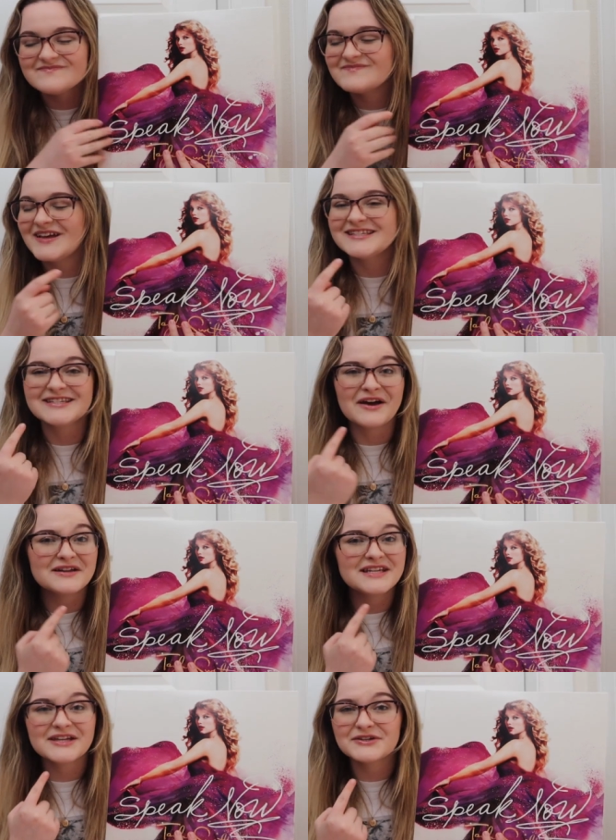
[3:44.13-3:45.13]
It's
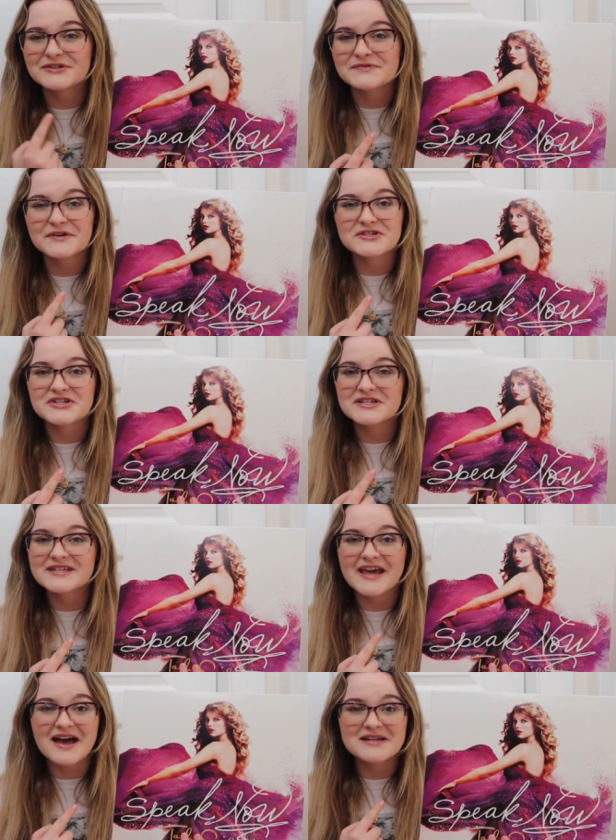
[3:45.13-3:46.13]
not Taylor's version
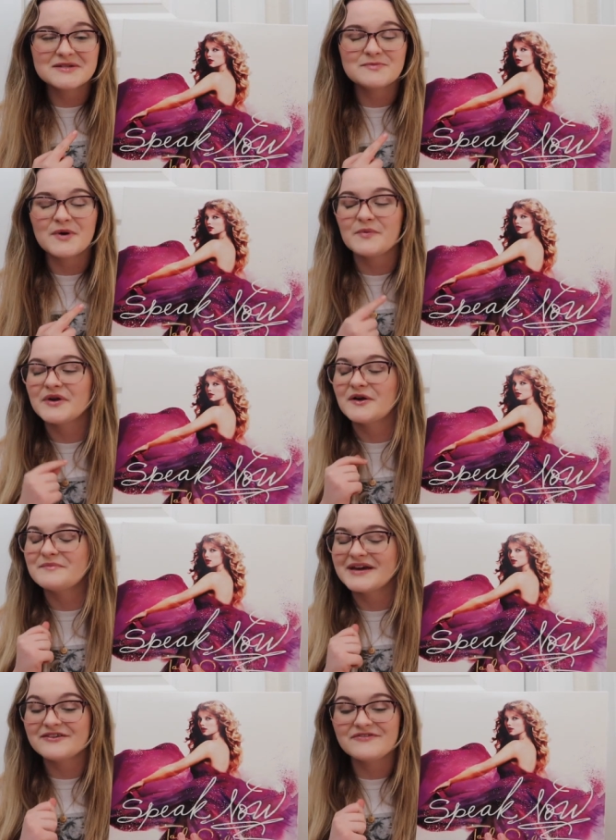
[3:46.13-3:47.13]
yet, but we are
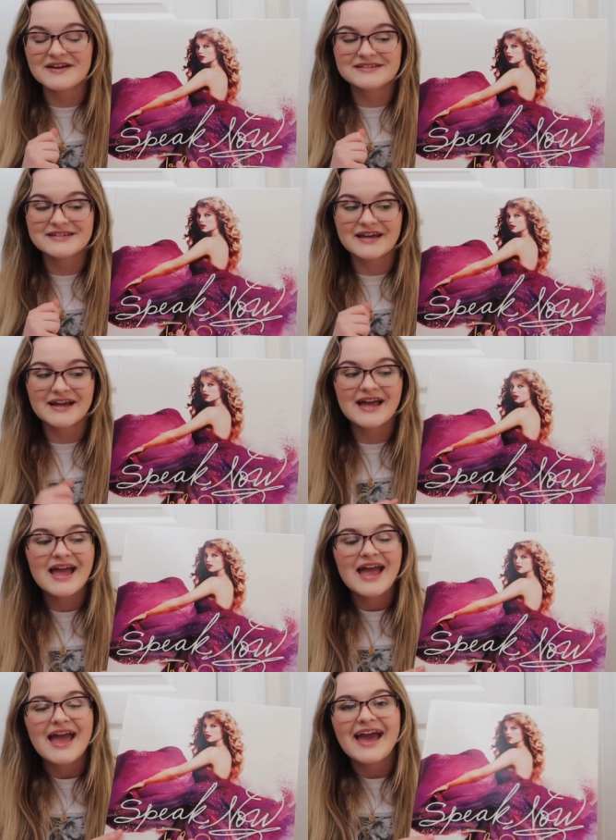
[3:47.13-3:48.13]
manifesting.
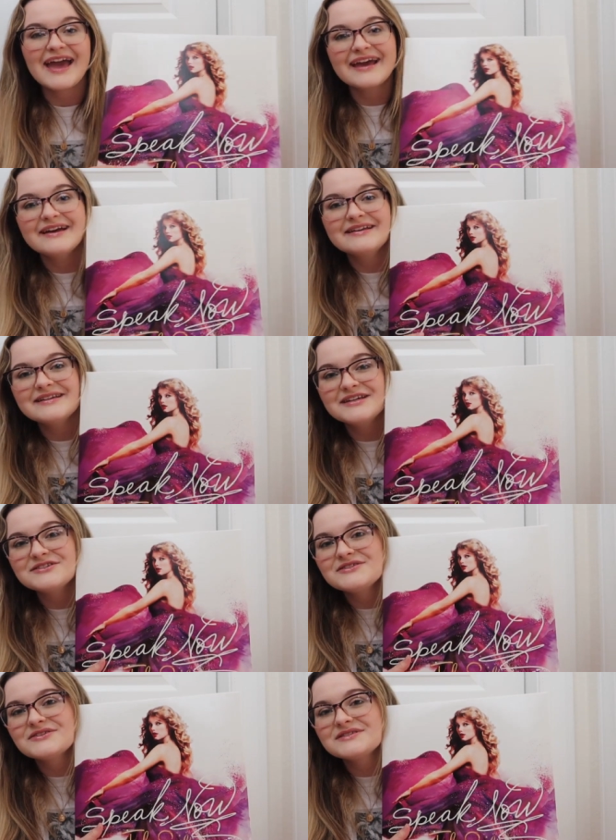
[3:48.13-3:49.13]
And it
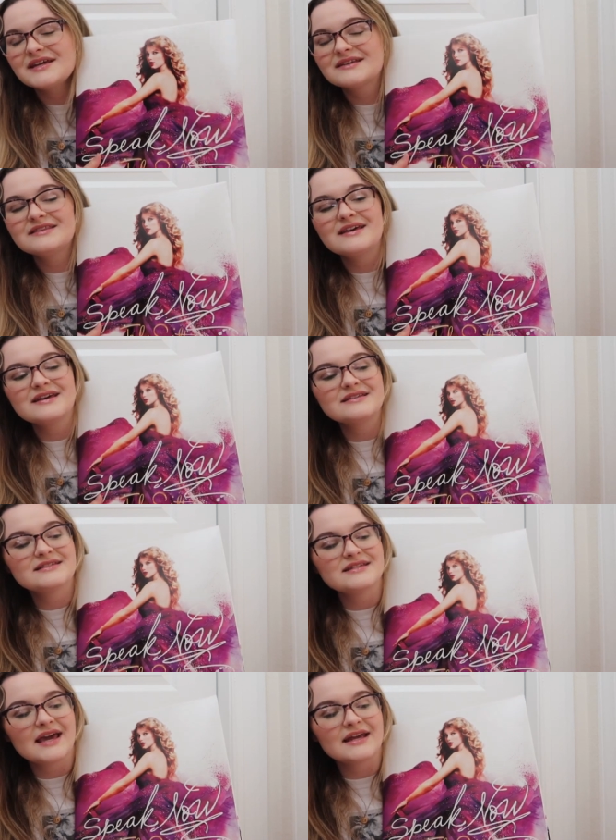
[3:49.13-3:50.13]
just looks like
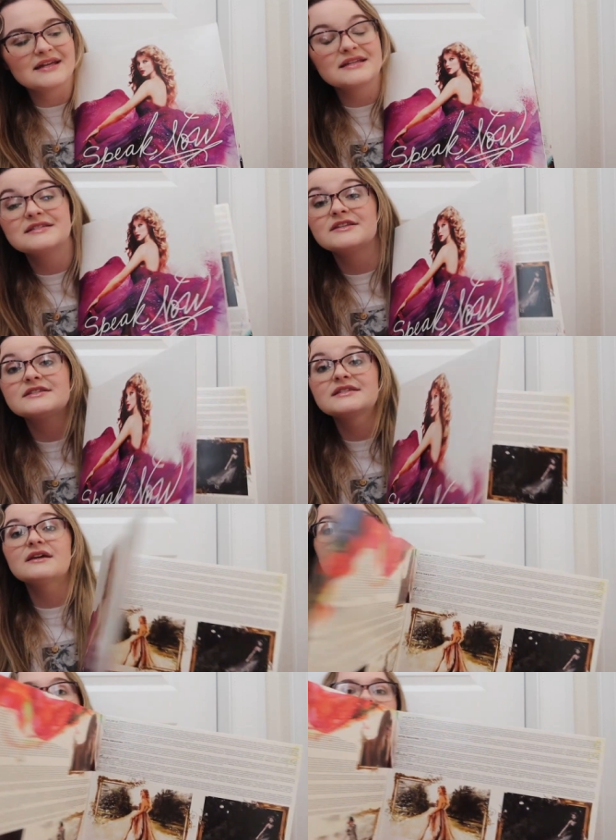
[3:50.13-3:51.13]
this, and it is the
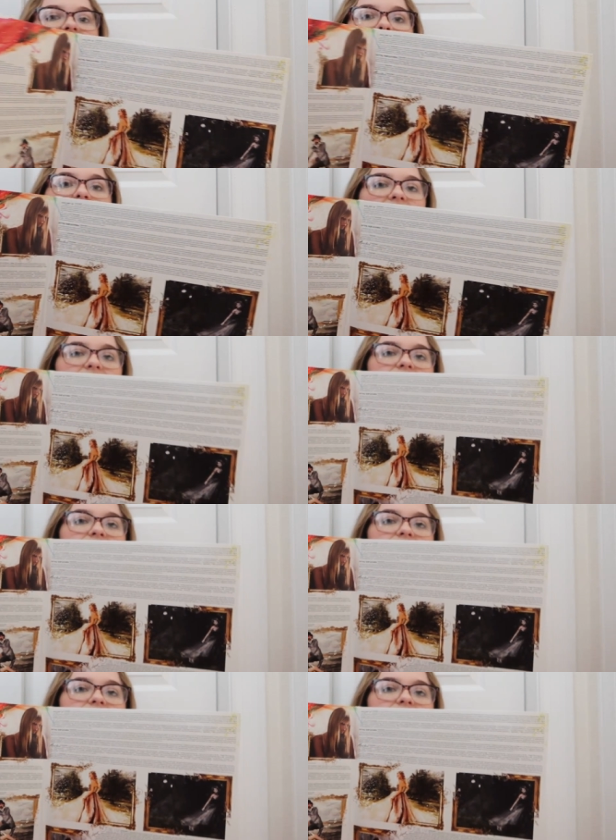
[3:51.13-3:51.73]
single, it's the black